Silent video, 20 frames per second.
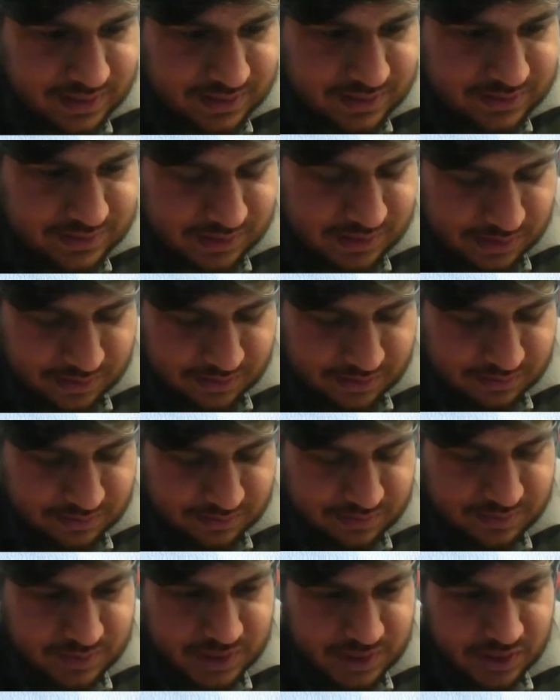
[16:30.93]
So
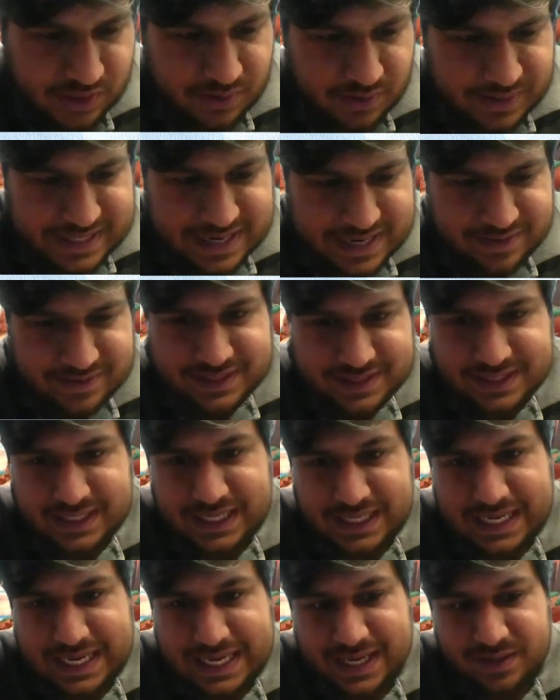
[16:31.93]
you're lowering
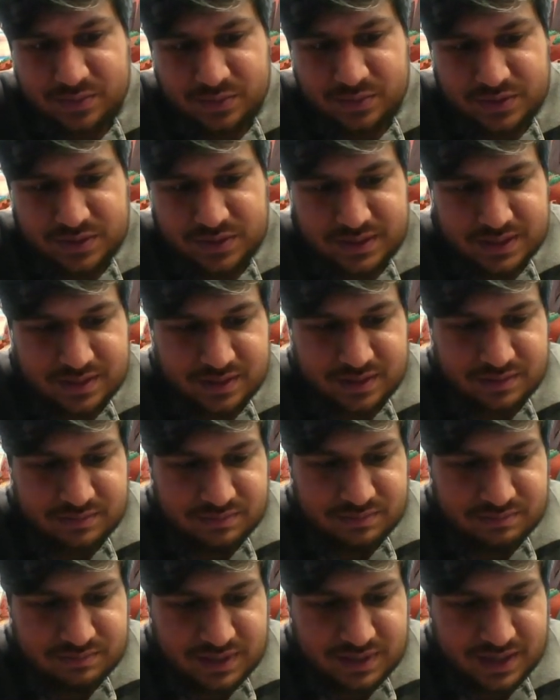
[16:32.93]
accuracy and also
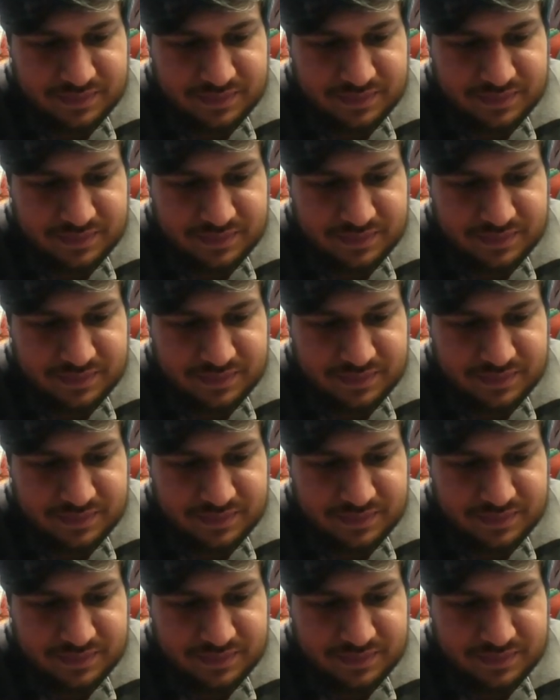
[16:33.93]
then